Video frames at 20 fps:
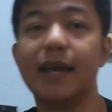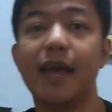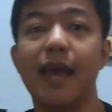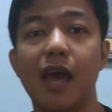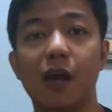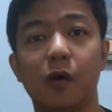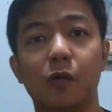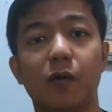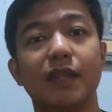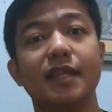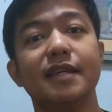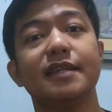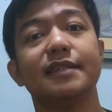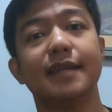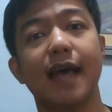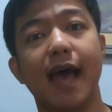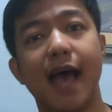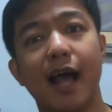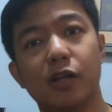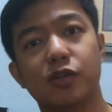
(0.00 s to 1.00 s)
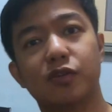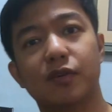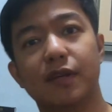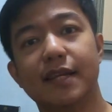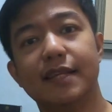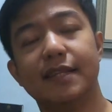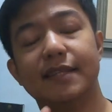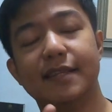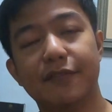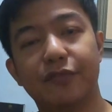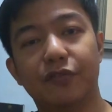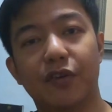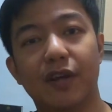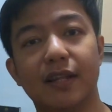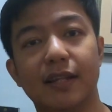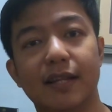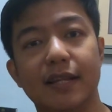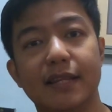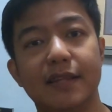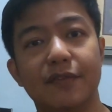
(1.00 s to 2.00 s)
Equity is actually
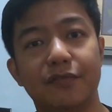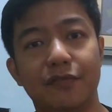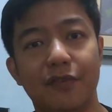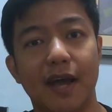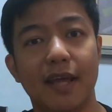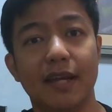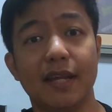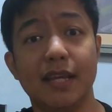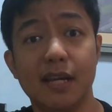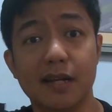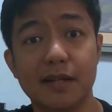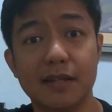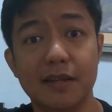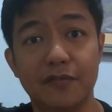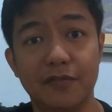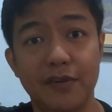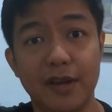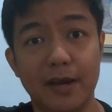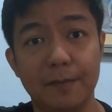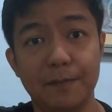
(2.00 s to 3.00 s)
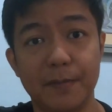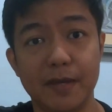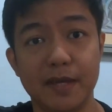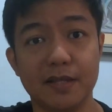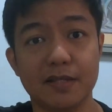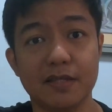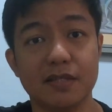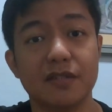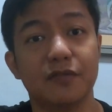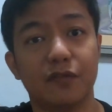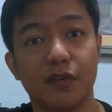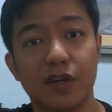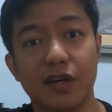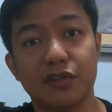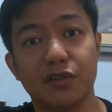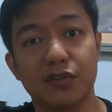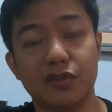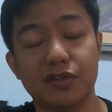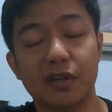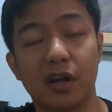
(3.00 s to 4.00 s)
differently defined here in the Philippines
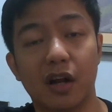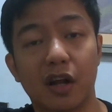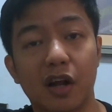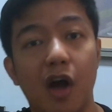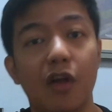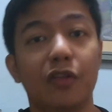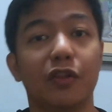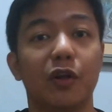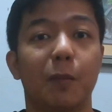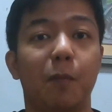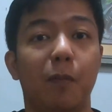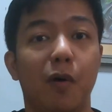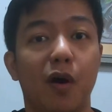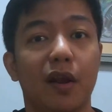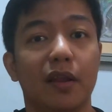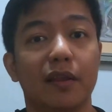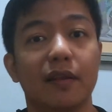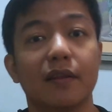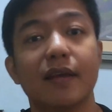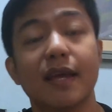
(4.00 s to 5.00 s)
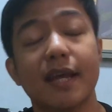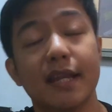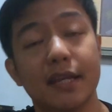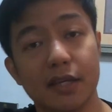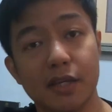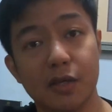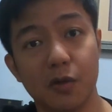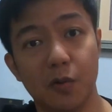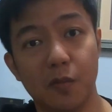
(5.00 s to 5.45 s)
versus our counterpart in the